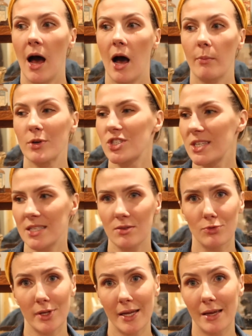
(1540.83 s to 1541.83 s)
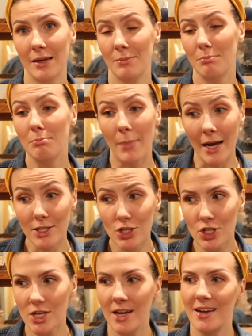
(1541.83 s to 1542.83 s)
um, which isn't really
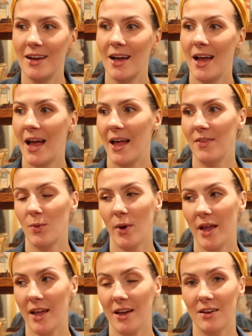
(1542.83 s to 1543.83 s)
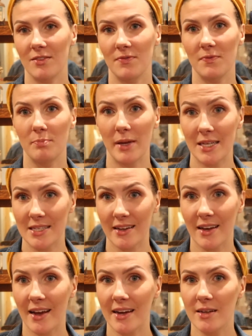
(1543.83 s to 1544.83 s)
much in the way of big
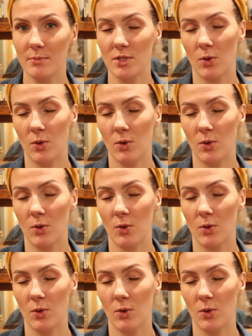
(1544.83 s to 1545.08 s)
ticket items.